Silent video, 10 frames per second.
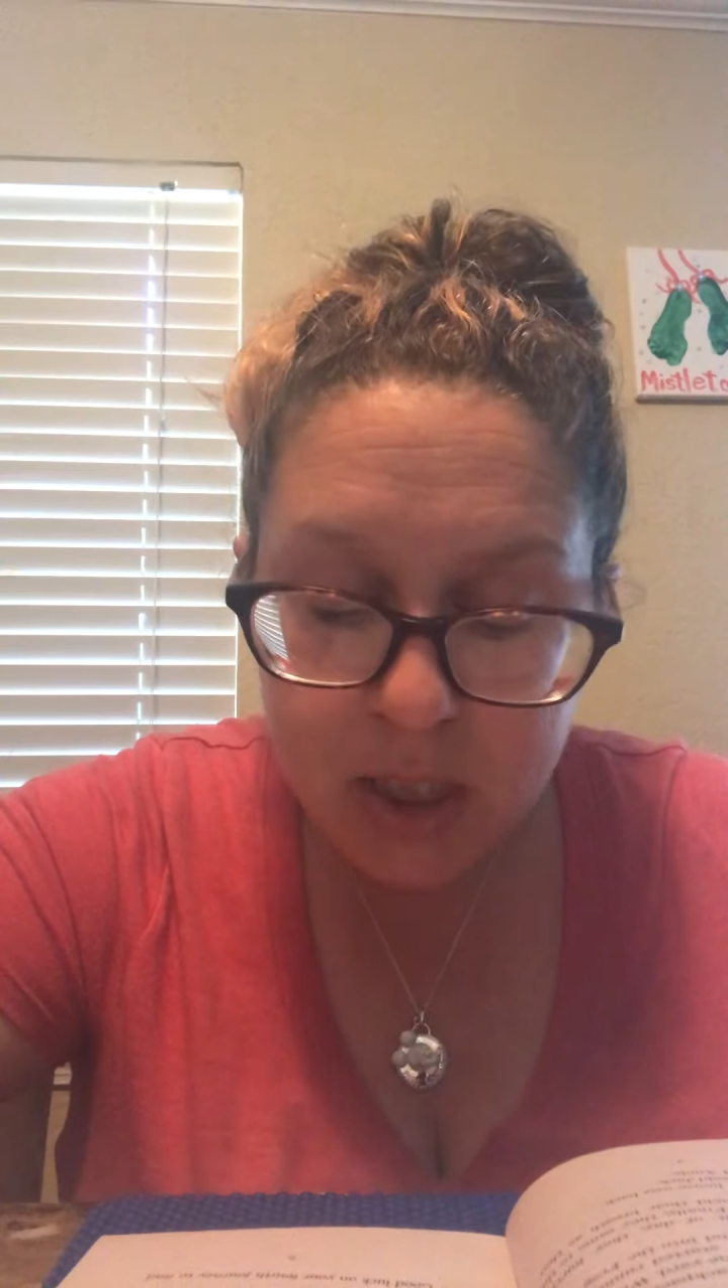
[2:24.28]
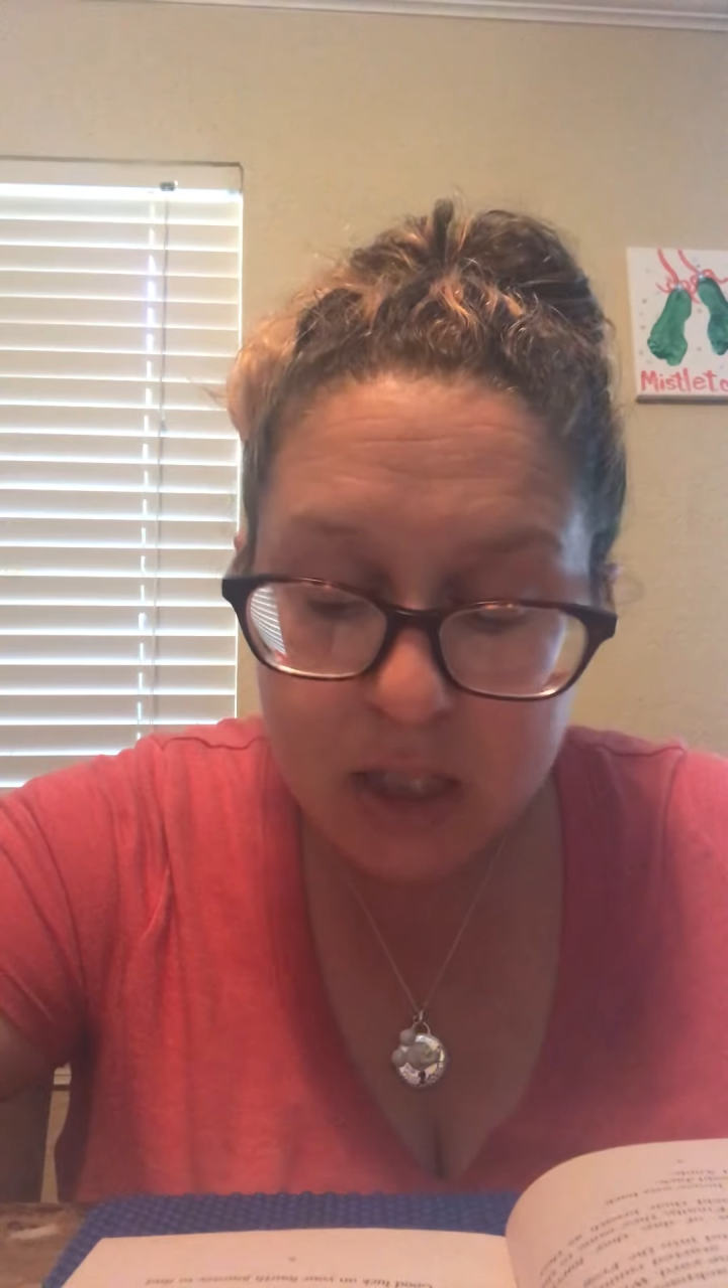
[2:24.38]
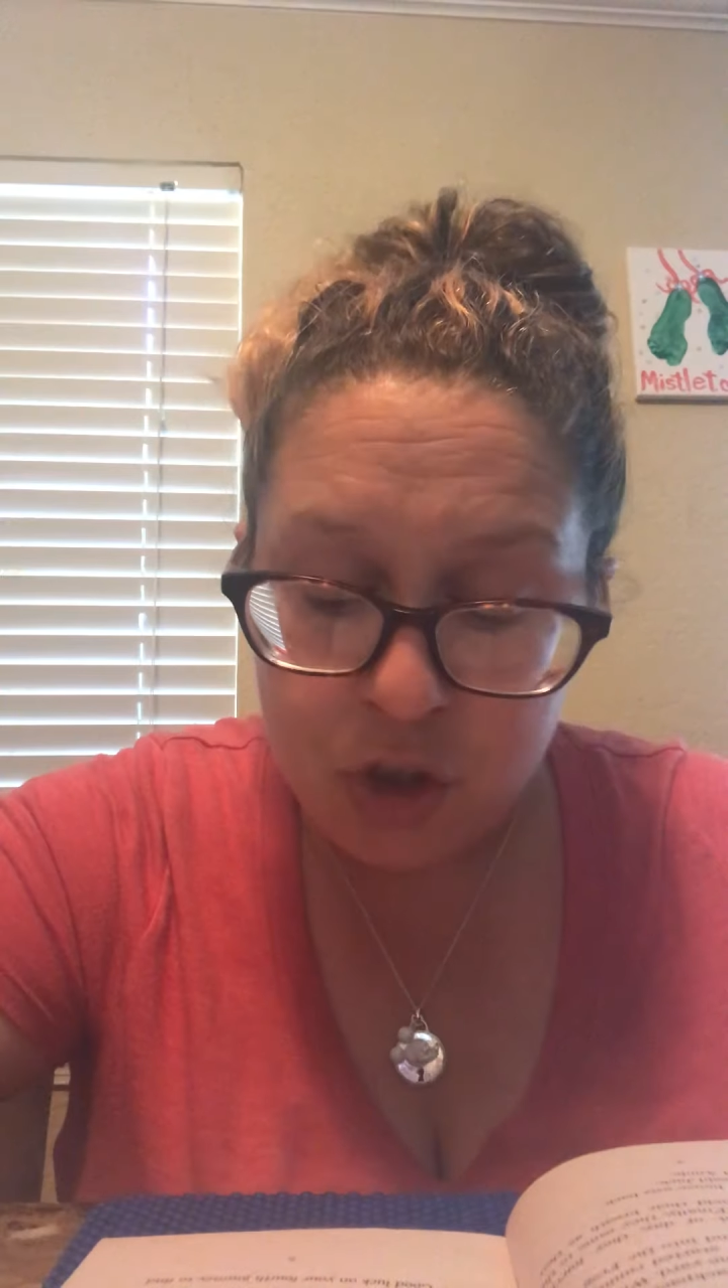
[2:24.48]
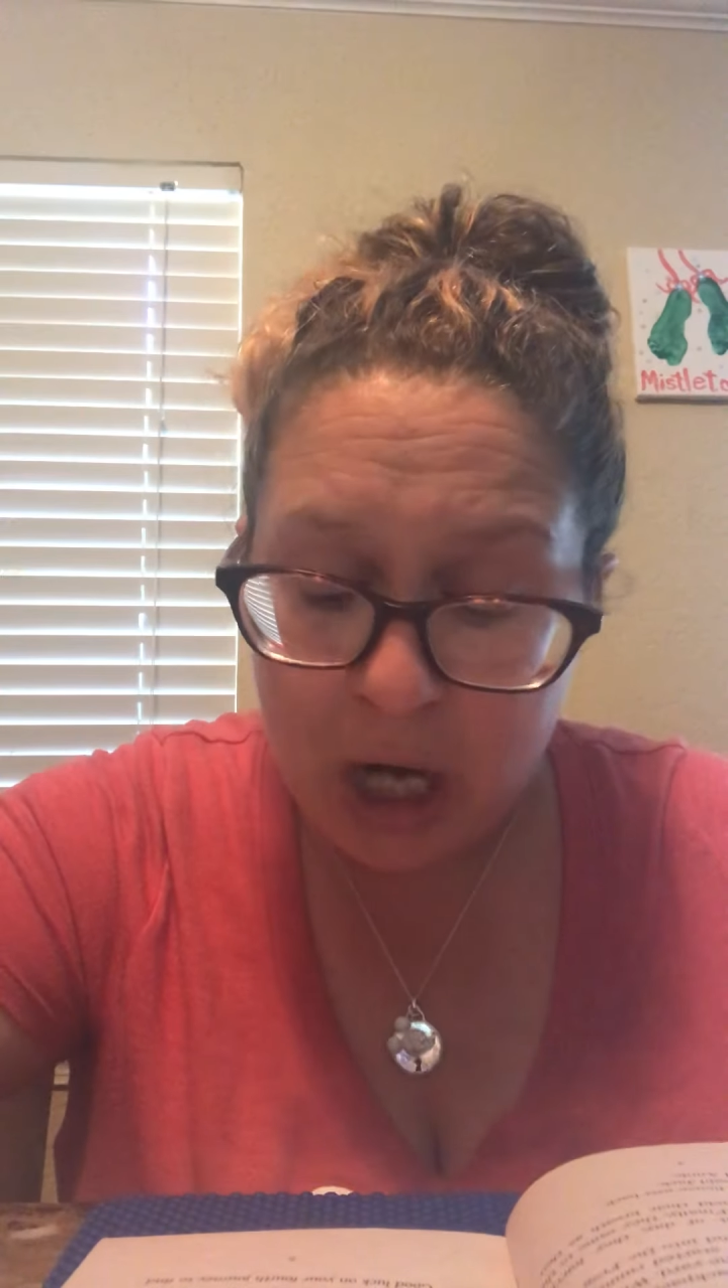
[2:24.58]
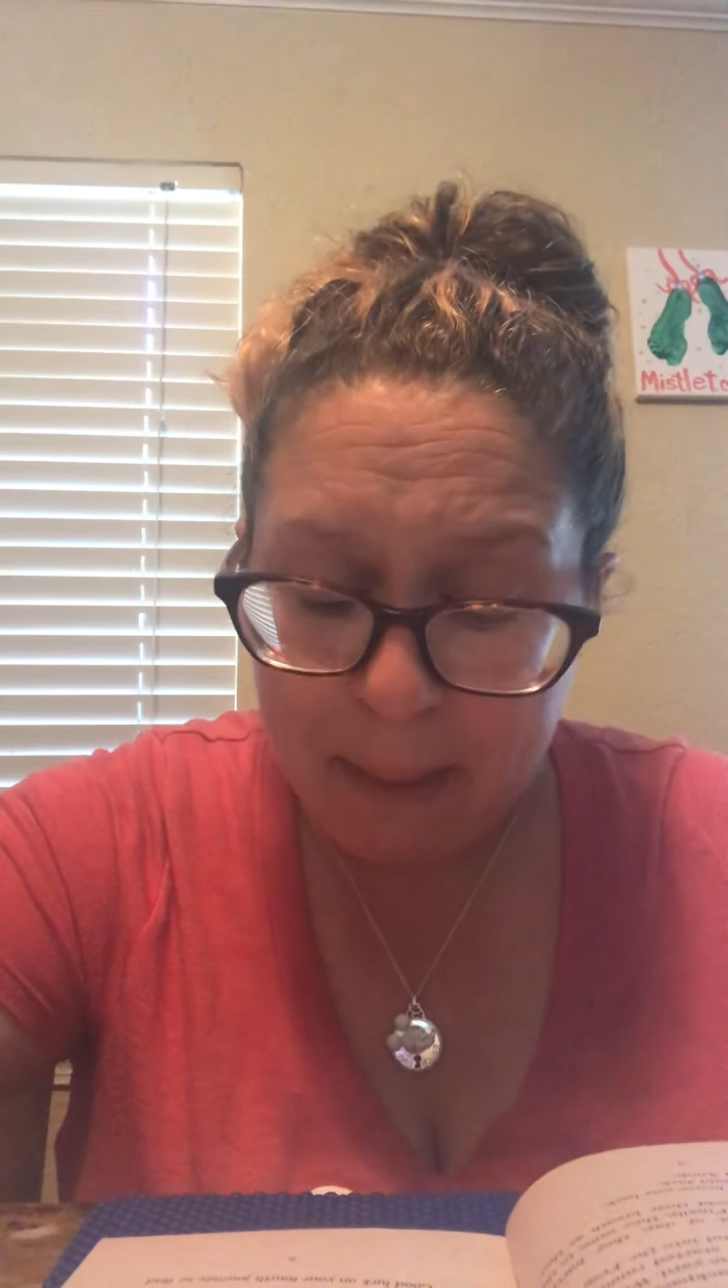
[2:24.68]

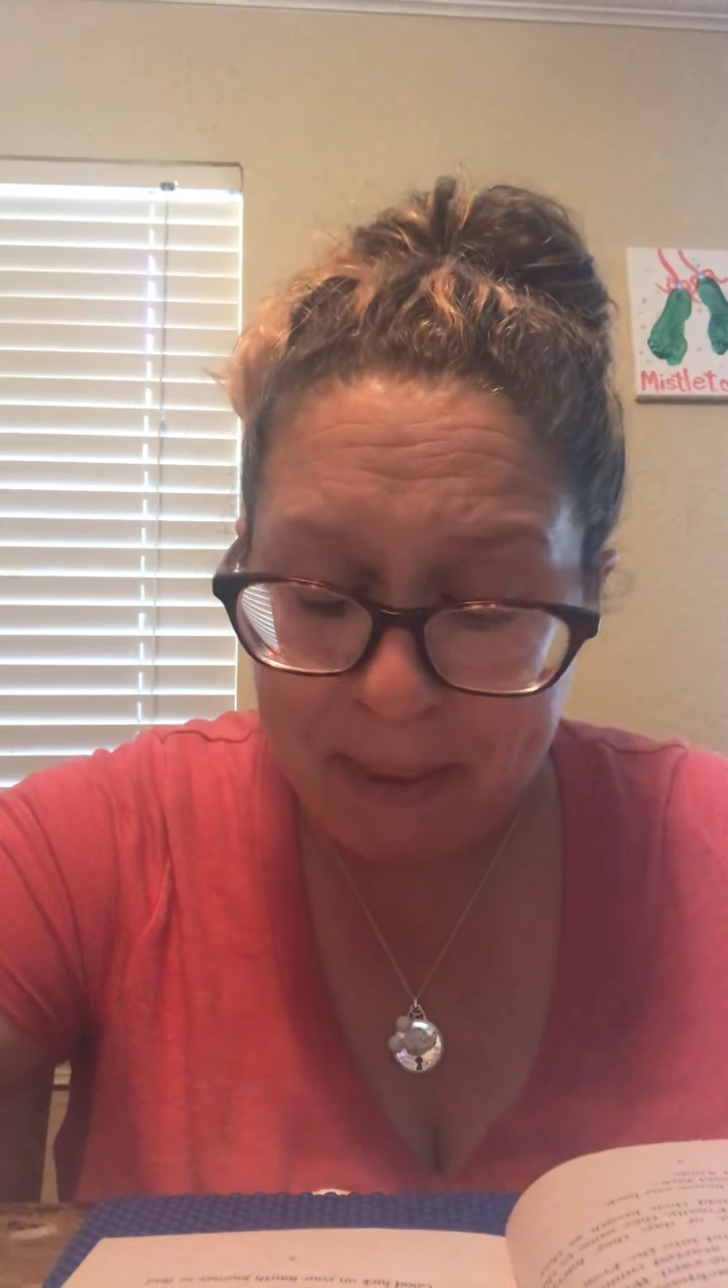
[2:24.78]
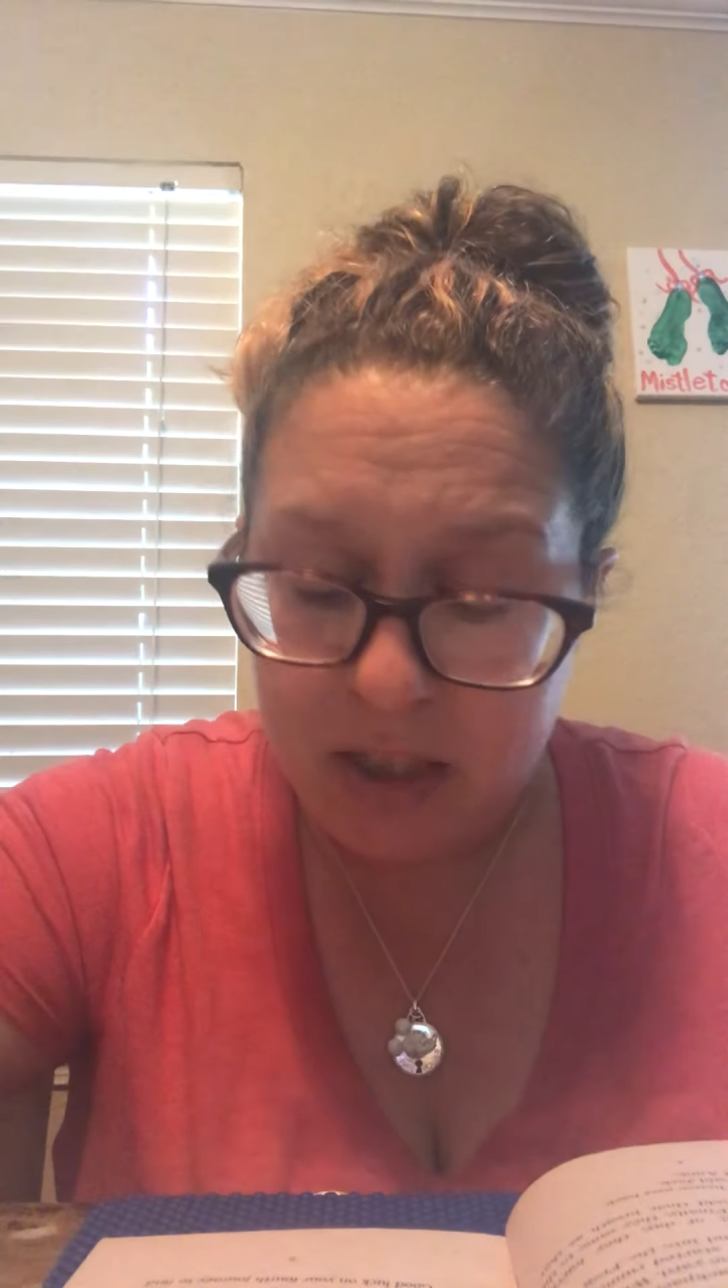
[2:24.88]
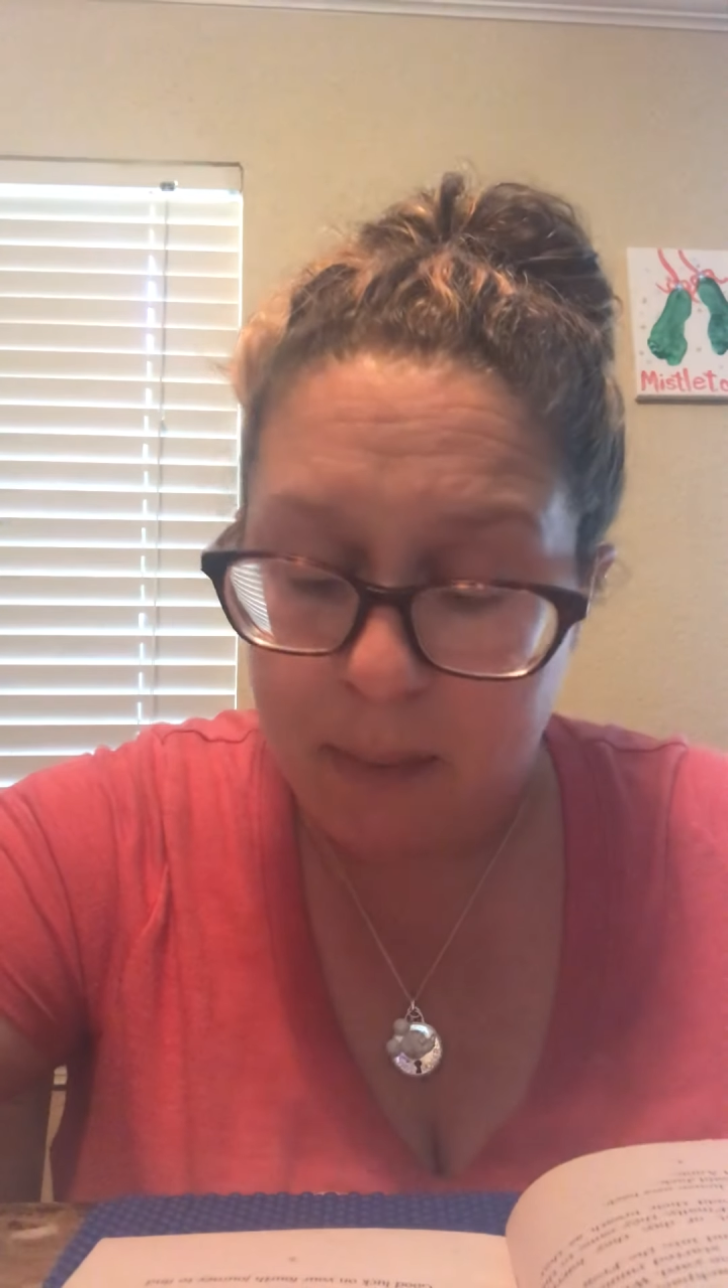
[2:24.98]
Jack picked